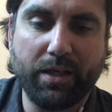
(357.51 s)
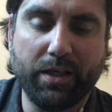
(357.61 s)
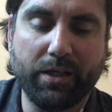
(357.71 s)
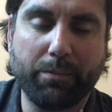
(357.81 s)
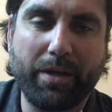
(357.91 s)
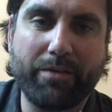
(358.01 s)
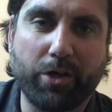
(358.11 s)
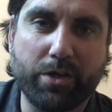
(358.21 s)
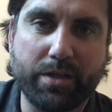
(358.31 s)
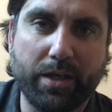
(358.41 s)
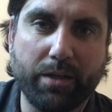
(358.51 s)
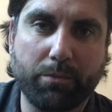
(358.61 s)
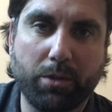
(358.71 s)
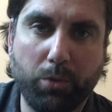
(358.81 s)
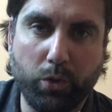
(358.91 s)
I have a hard
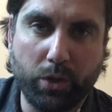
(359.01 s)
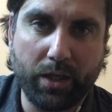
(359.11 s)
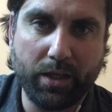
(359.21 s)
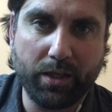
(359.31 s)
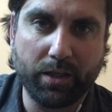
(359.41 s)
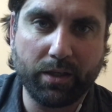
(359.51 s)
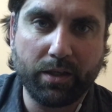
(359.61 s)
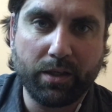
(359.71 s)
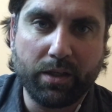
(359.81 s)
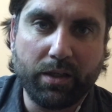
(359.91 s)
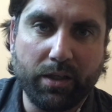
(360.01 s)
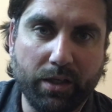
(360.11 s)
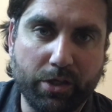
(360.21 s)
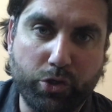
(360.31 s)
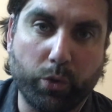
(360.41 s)
time communicating
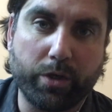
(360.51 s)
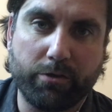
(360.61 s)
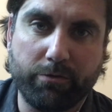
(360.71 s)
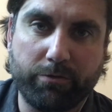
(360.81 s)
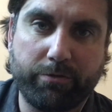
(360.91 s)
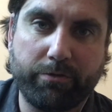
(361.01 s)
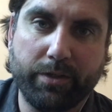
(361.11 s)
short of